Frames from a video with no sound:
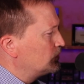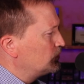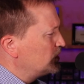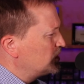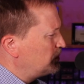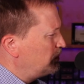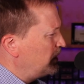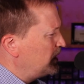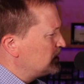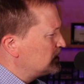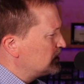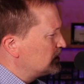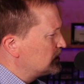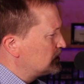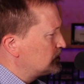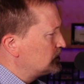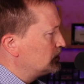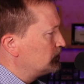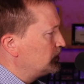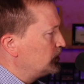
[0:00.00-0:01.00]
and which
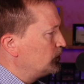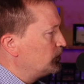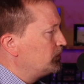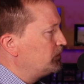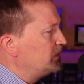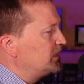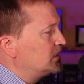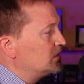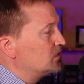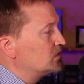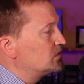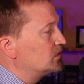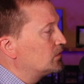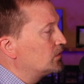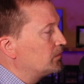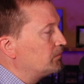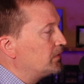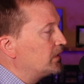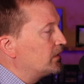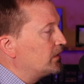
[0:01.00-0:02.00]
patients should we be
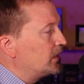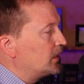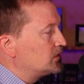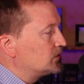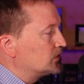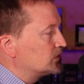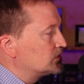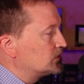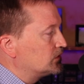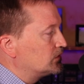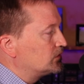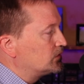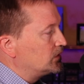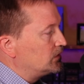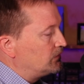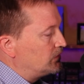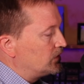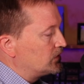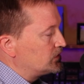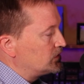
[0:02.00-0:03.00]
considering bariatric
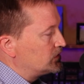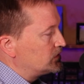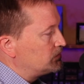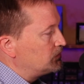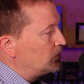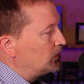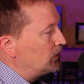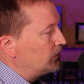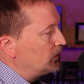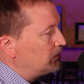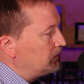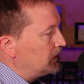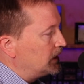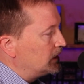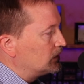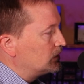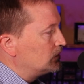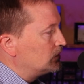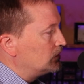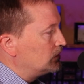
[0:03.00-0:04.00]
surgery versus more of a
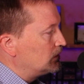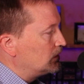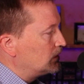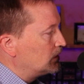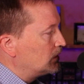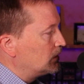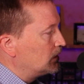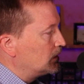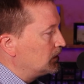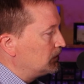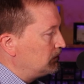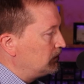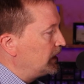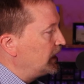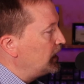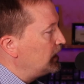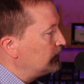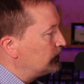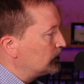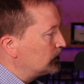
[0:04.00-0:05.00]
medical or a
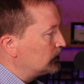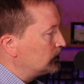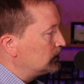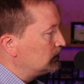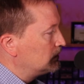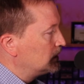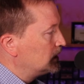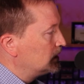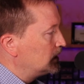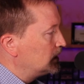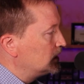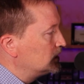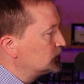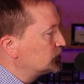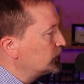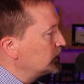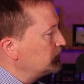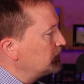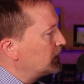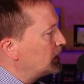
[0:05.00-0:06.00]
behavioral
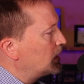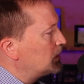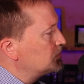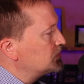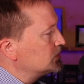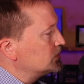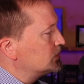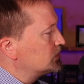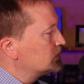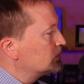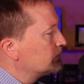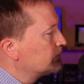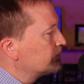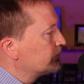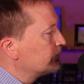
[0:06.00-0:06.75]
treatment options?